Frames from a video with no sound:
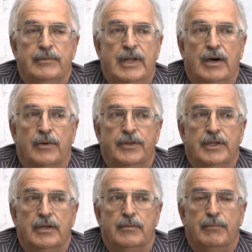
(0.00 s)
Now
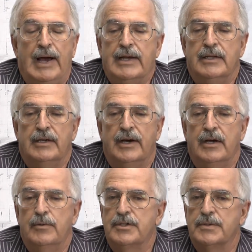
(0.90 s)
the
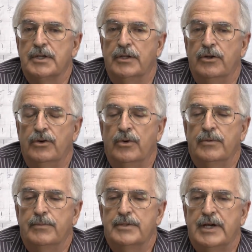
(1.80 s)
McIntyre, which was on the
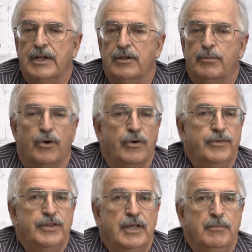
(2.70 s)
north side of the
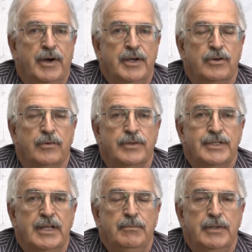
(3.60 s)
porphyry, they mined
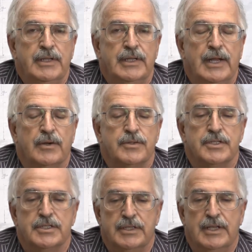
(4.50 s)
over 10 million
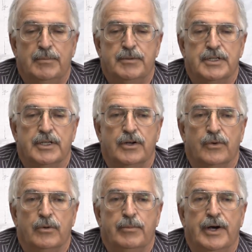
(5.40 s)
ounces in that
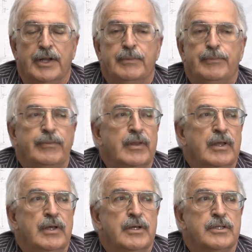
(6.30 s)
particular ore body.
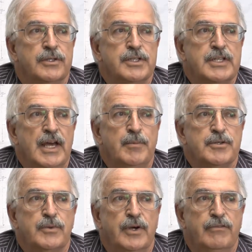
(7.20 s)
So this
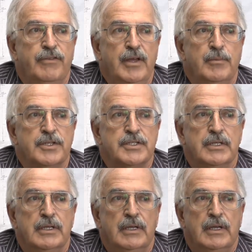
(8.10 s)
camp is quite
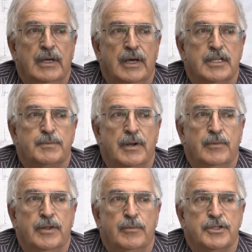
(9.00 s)
famous, and it's
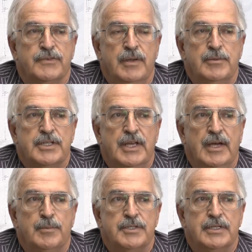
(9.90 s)
probably one of the most famous
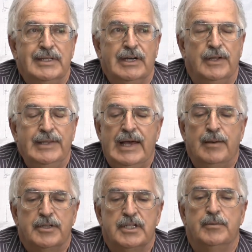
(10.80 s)
camps on the
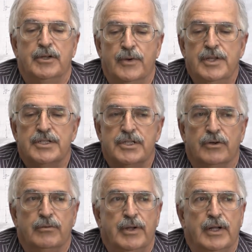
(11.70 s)
Abitibi
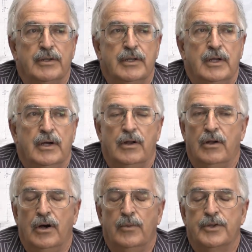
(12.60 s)
Greenstone Belt,
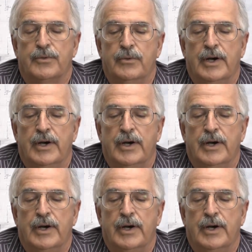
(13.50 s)
along with